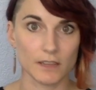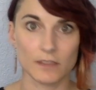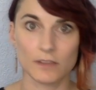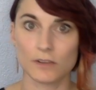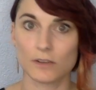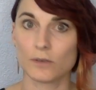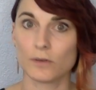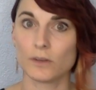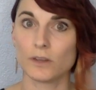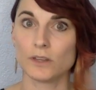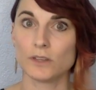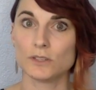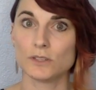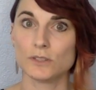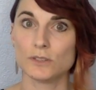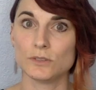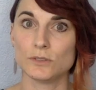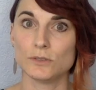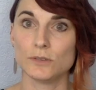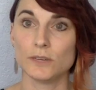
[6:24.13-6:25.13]
They're going
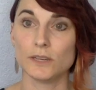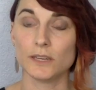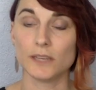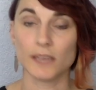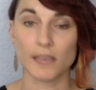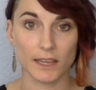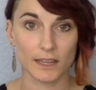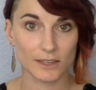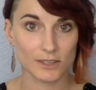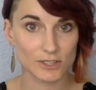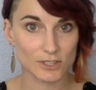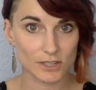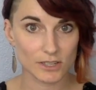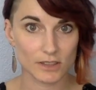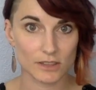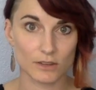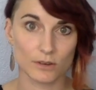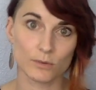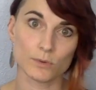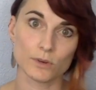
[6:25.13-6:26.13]
to engage
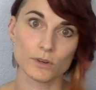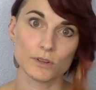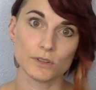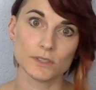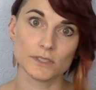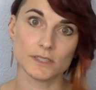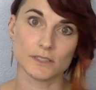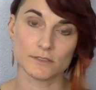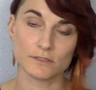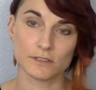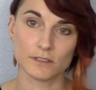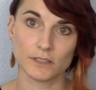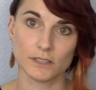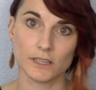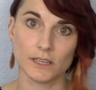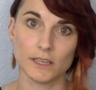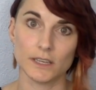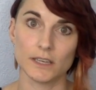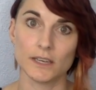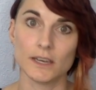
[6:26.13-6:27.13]
in their world
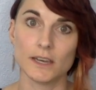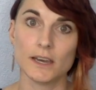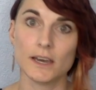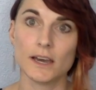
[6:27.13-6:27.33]
differently.